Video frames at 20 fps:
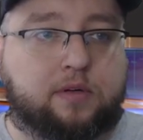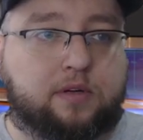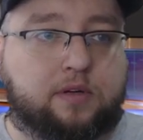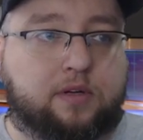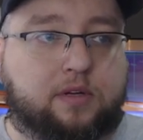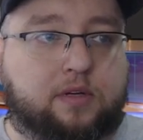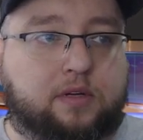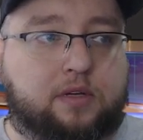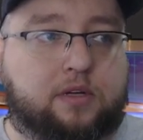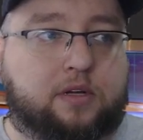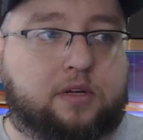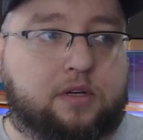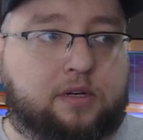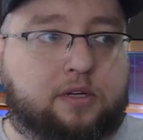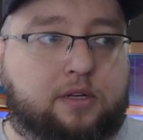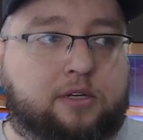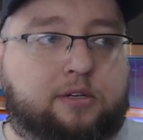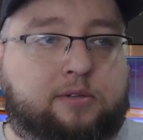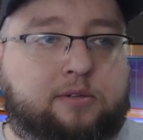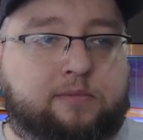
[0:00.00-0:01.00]

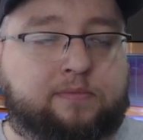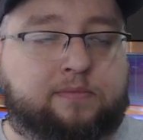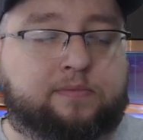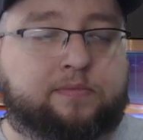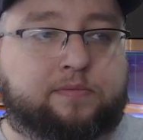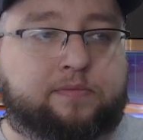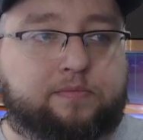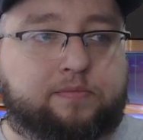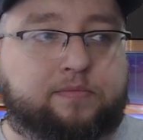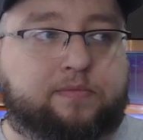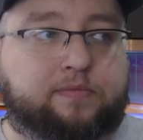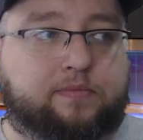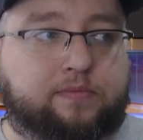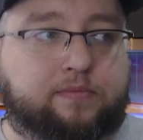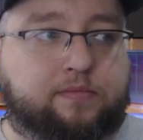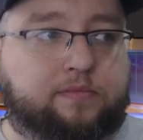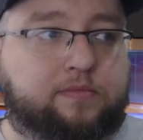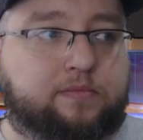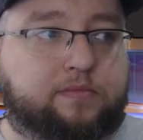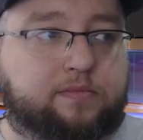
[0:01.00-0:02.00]

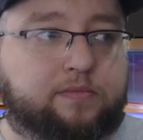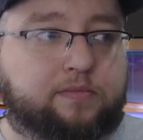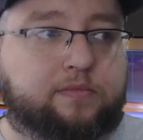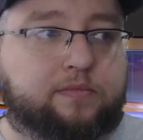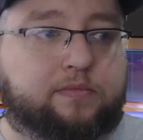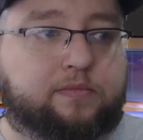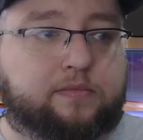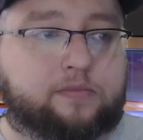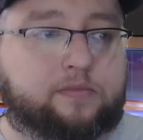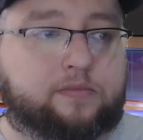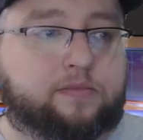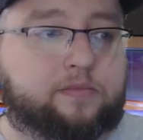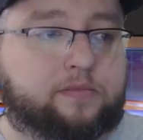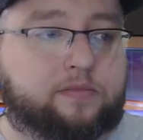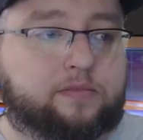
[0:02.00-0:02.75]
This person isn't speaking.